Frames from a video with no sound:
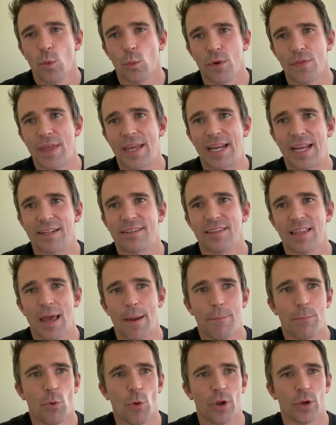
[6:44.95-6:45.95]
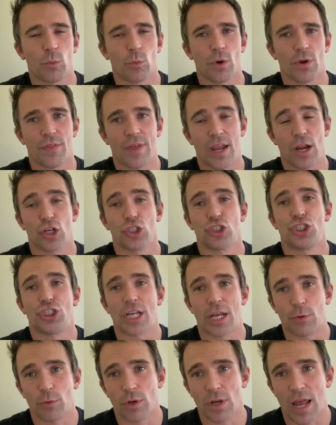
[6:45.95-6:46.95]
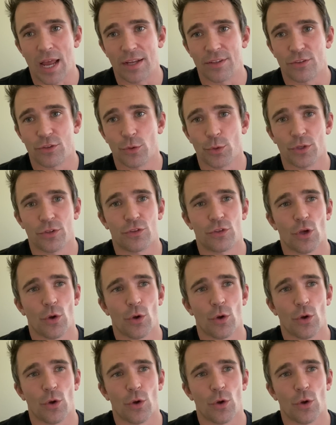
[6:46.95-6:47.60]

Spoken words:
when they get to that point where they are generalized to it.